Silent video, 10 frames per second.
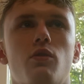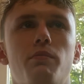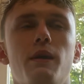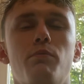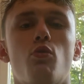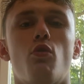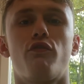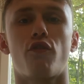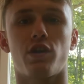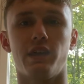people will
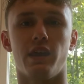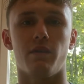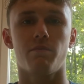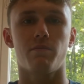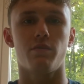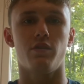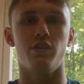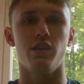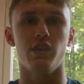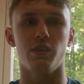forget
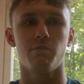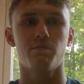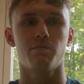the